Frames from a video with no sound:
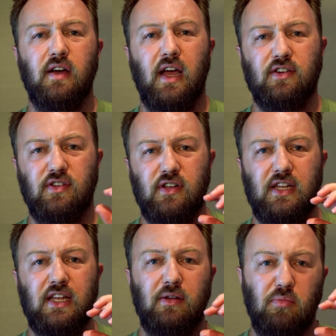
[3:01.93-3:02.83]

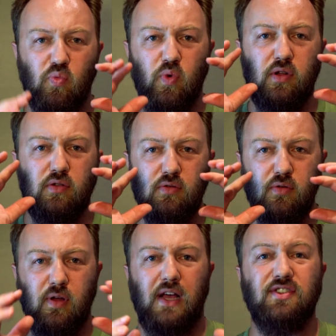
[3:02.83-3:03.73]
actually
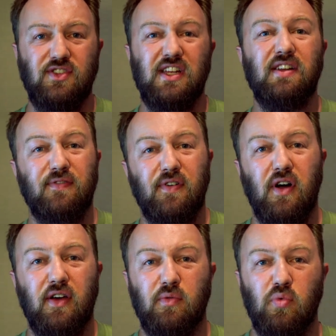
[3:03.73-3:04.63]
will
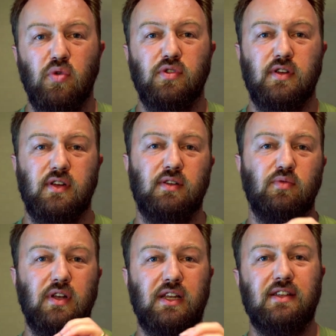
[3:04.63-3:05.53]
acidify the water. It
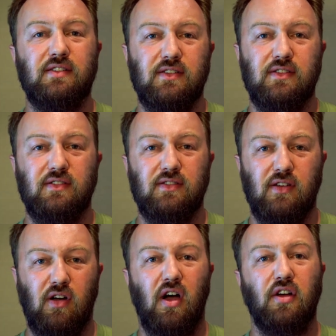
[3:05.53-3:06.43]
releases
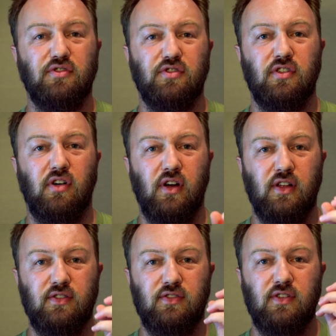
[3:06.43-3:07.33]
hydrogen
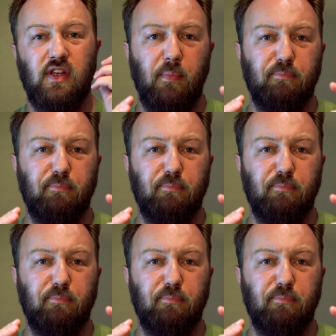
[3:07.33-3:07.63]
ions.